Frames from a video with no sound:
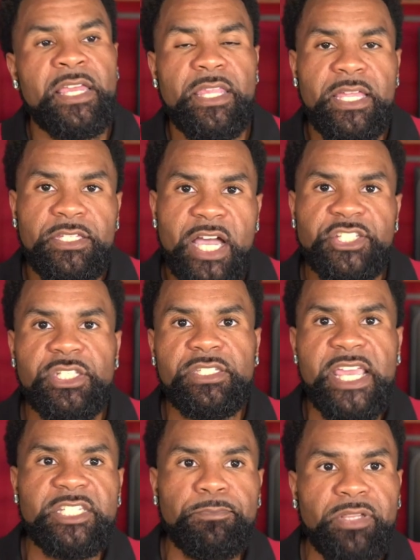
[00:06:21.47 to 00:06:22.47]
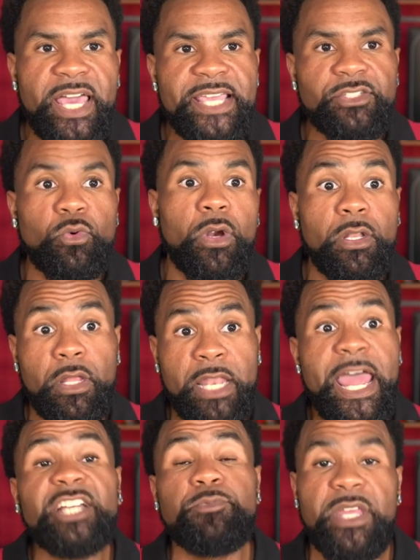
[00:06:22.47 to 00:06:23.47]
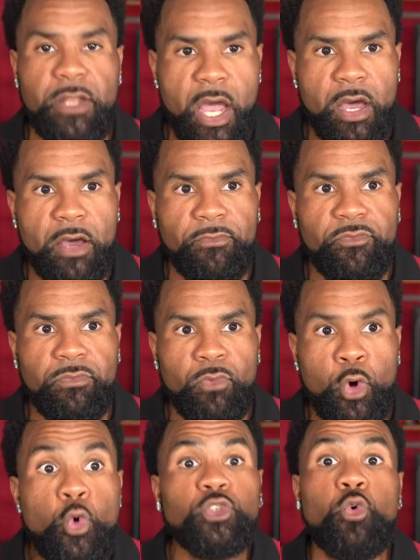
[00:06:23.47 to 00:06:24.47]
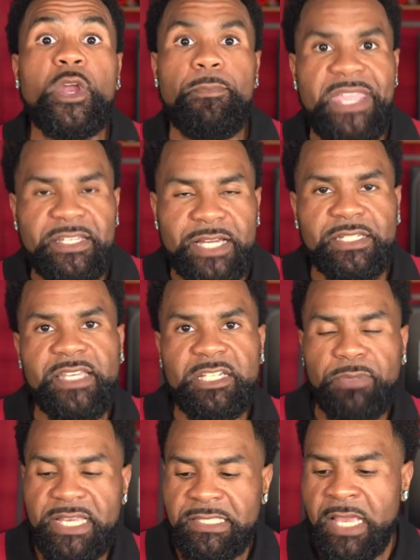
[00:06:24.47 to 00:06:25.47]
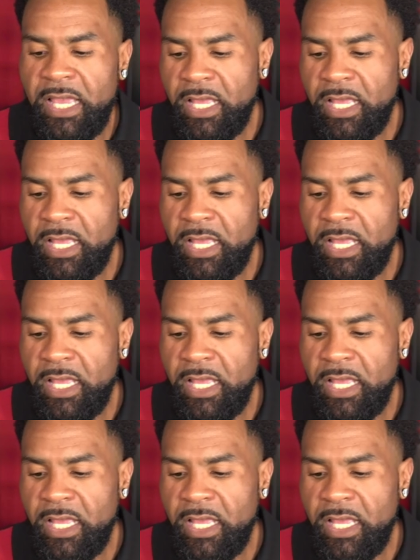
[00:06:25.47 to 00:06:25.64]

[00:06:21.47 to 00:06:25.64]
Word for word: Induction takes place, or announcement of who's going to be inducted takes place